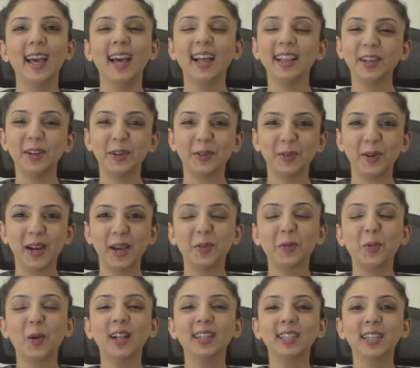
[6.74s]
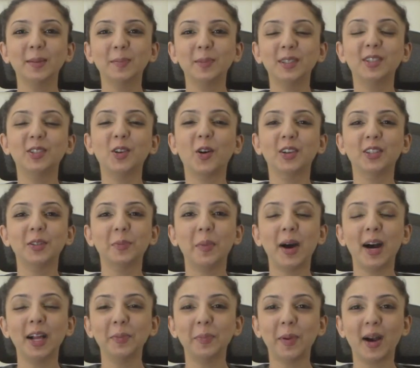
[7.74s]
Hello and welcome to Doctor
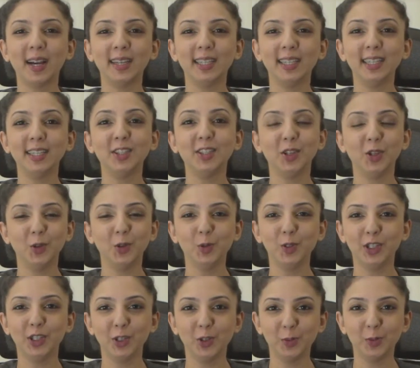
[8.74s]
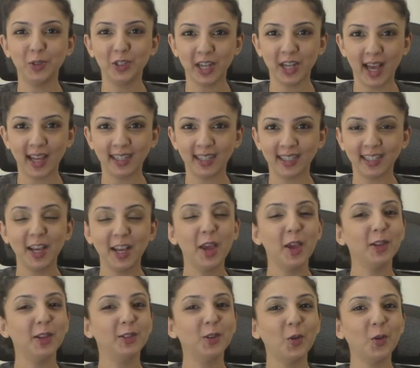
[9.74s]
Malpani's YouTube channel.
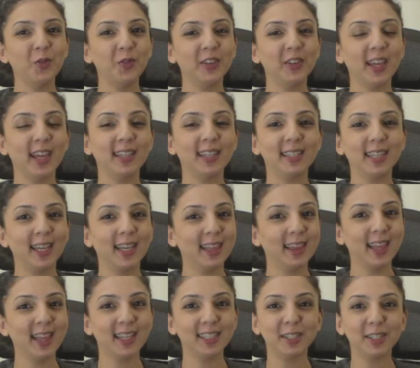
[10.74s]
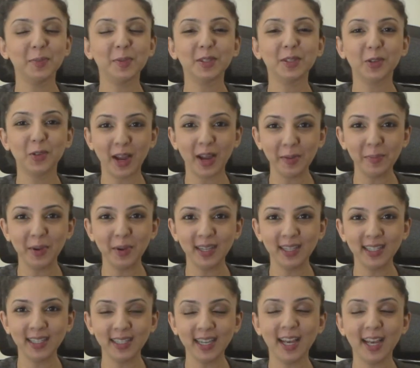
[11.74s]
Don't forget to hit that subscribe
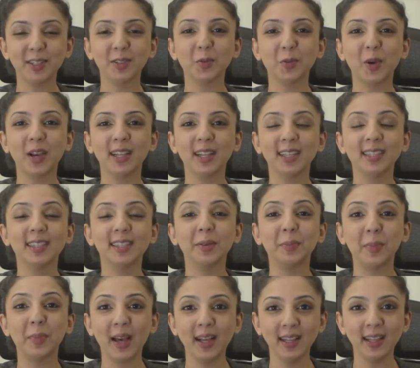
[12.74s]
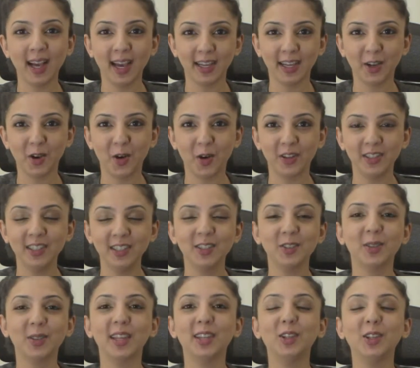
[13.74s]
button as well as the bell icon
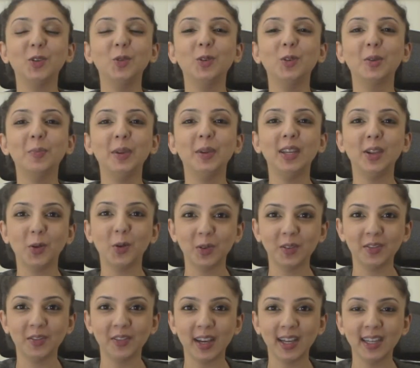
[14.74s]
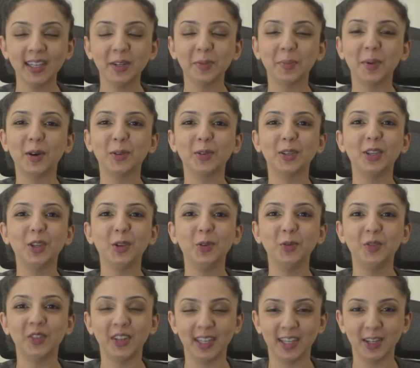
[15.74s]
so that you can be notified about
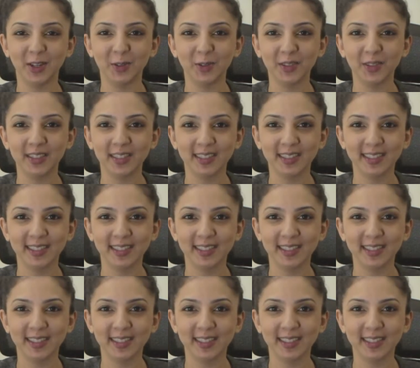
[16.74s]
new videos.